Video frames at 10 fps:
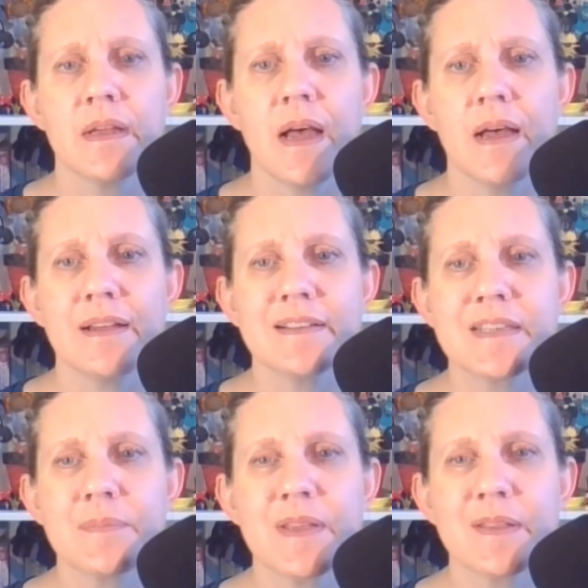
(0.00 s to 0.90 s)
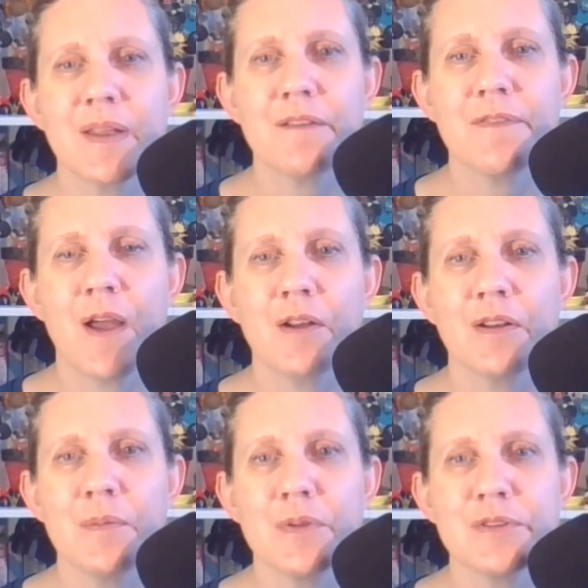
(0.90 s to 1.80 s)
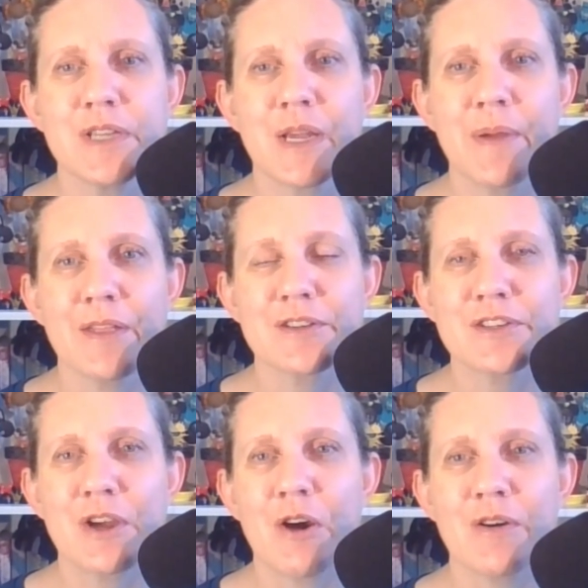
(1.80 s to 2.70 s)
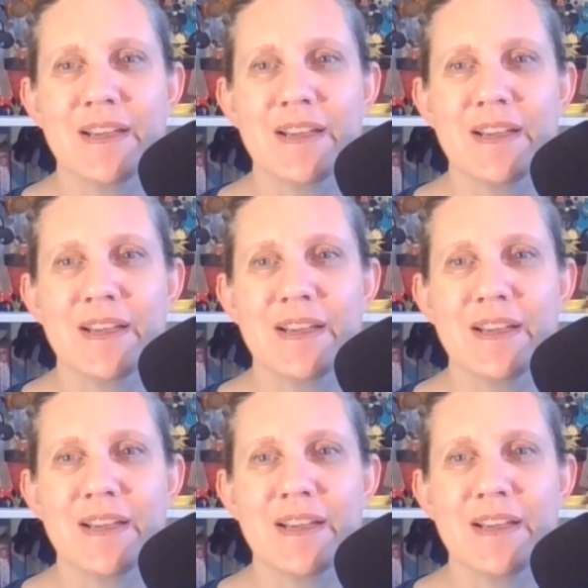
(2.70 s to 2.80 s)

Something that I found amusing about the show